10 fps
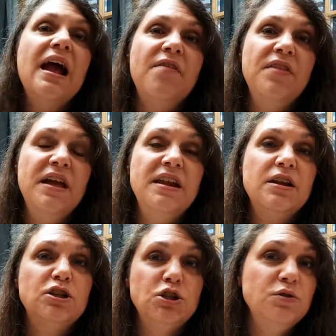And
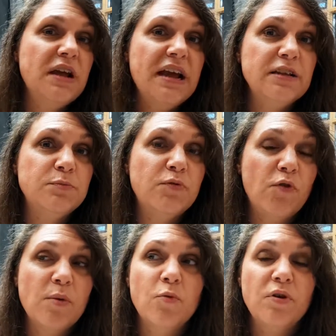then two days
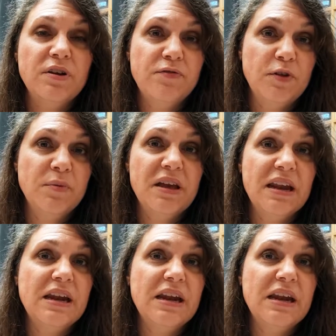before I'm going to film again,